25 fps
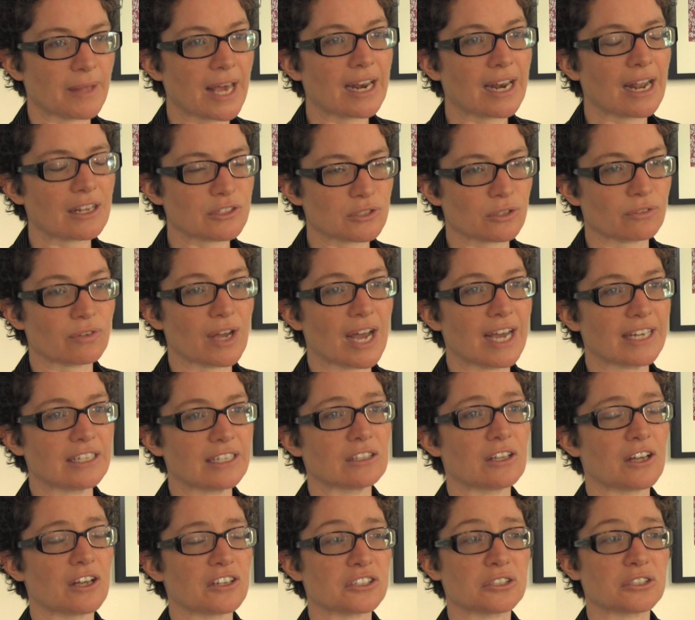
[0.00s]
that sort of
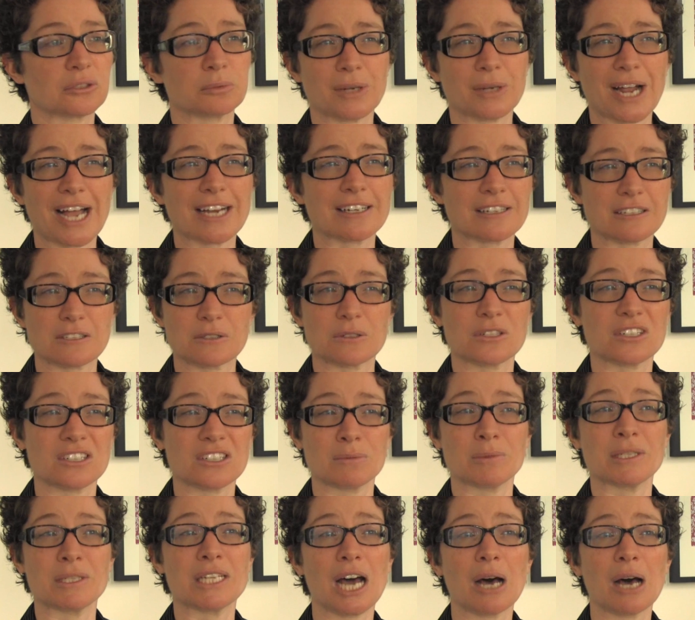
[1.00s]
ideological practice which
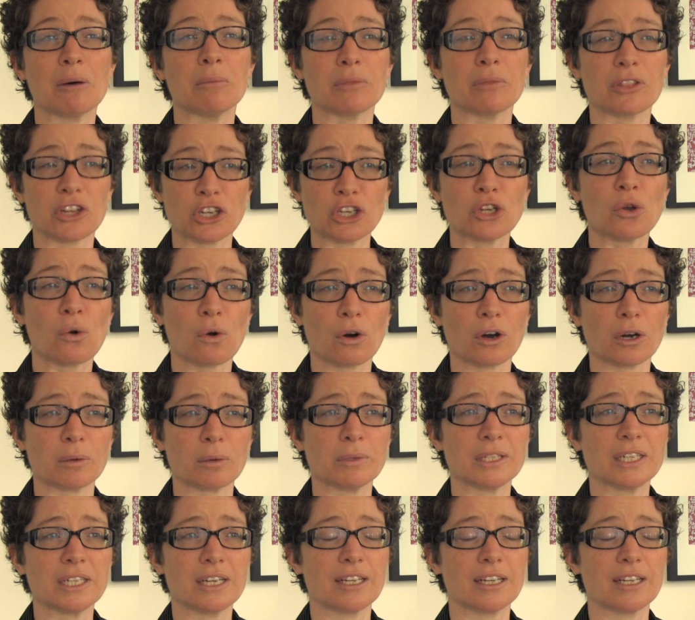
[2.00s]
has become the norm,